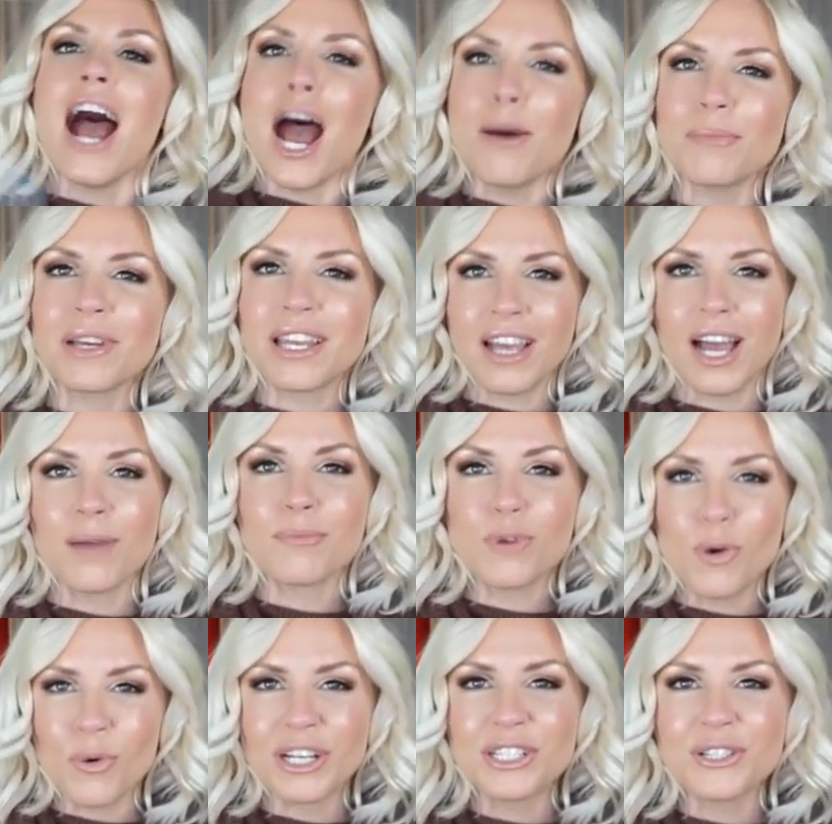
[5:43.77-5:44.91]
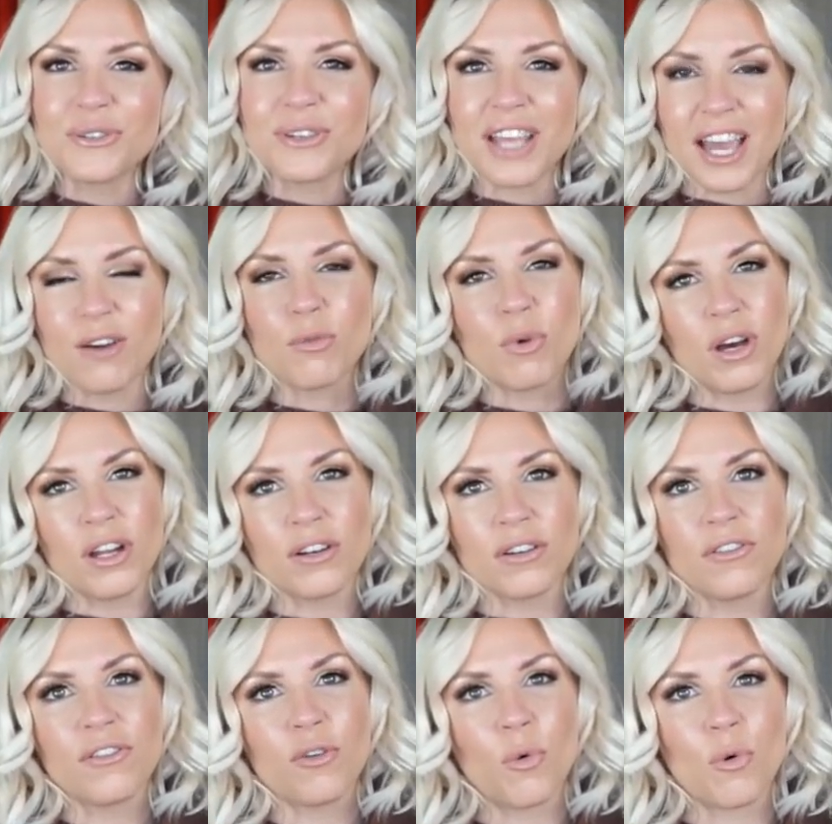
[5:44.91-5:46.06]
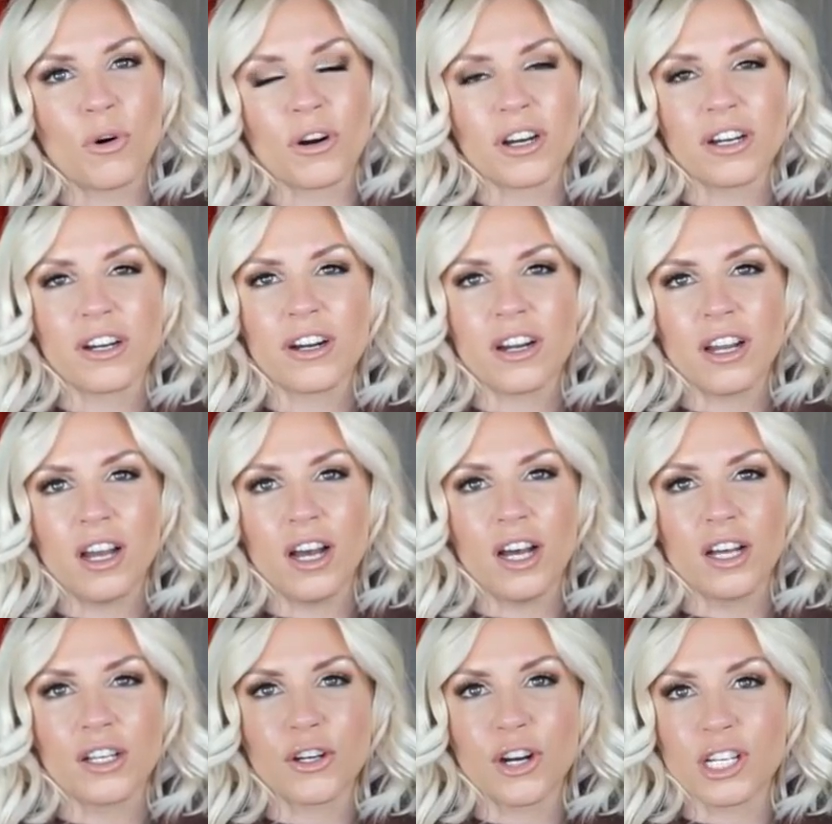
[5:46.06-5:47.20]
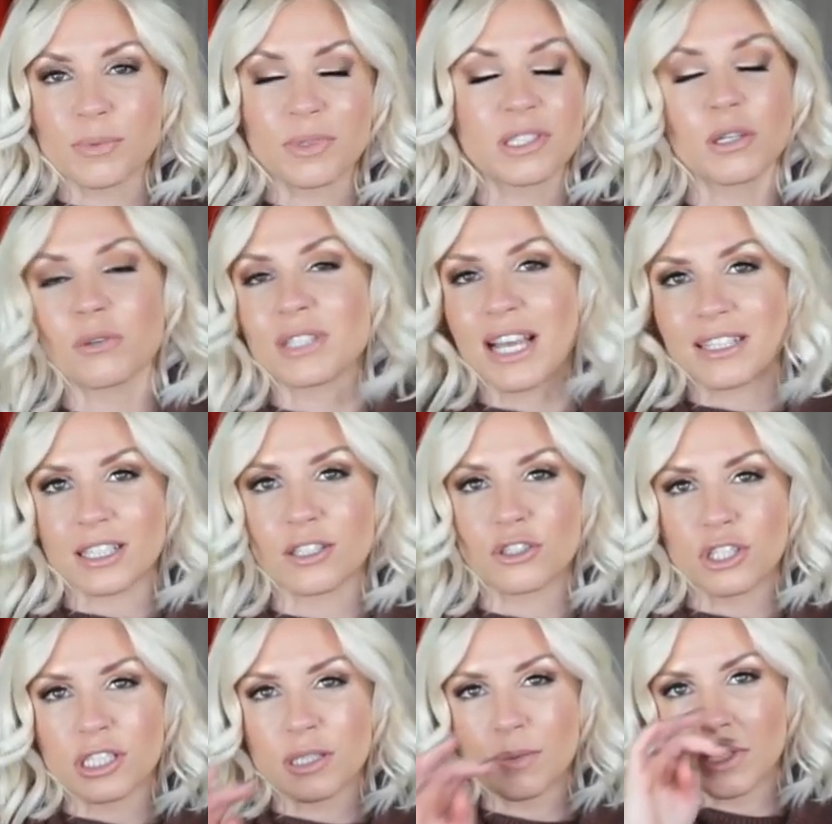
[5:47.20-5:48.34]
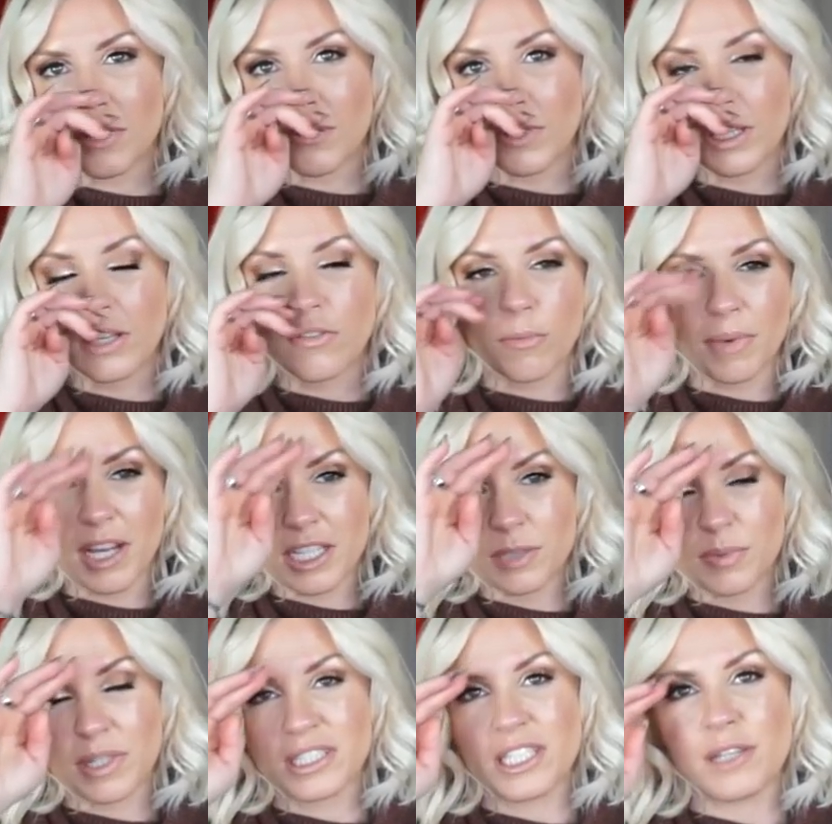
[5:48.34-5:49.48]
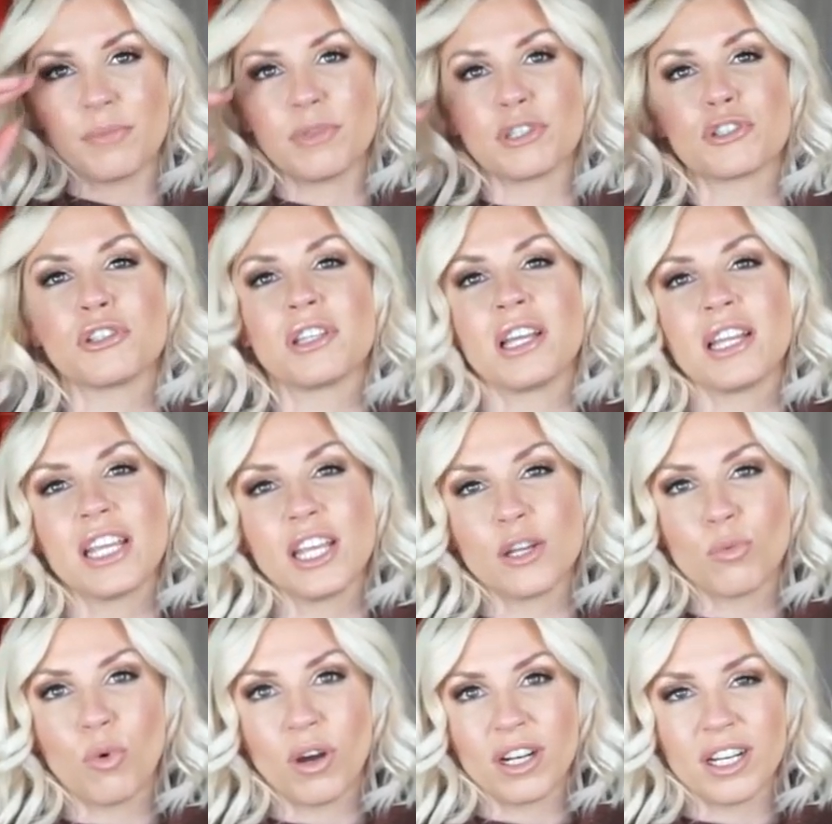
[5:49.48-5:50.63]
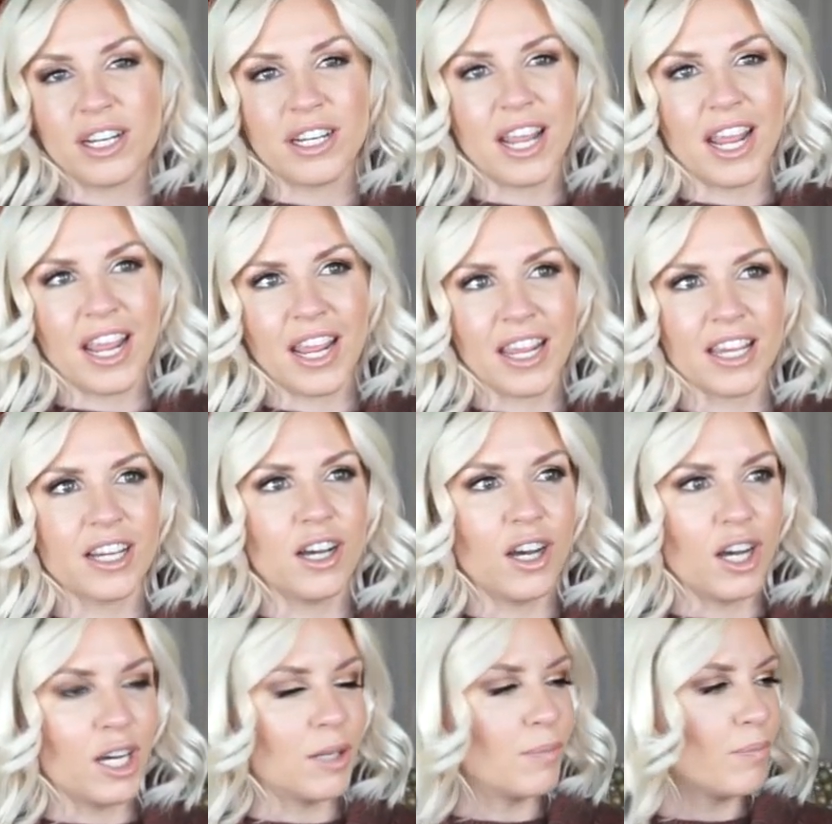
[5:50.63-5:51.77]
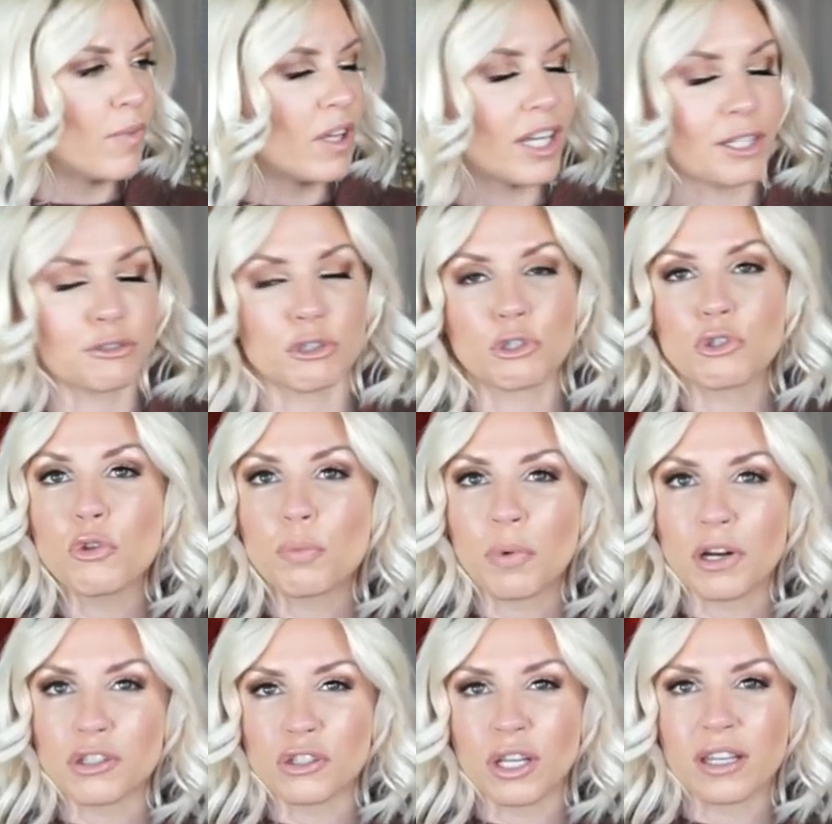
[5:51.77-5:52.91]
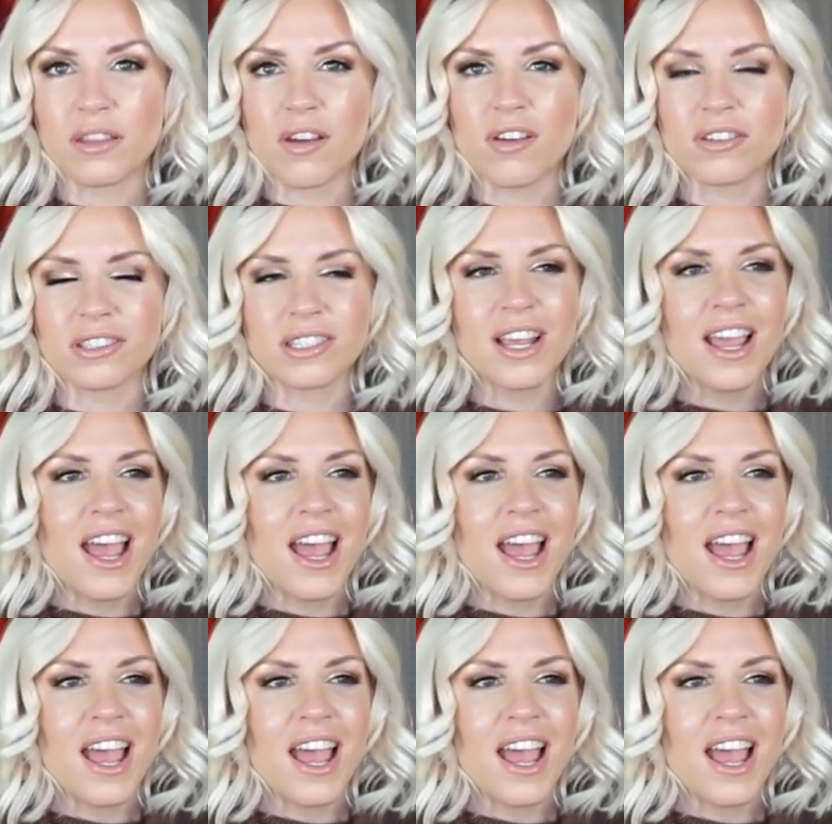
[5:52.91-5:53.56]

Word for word: I'm. A, I'm going to get one for uh, your husband because I was asking just specifically for my husband because he had mentioned that he had wanted a um, electric toothbrush like this,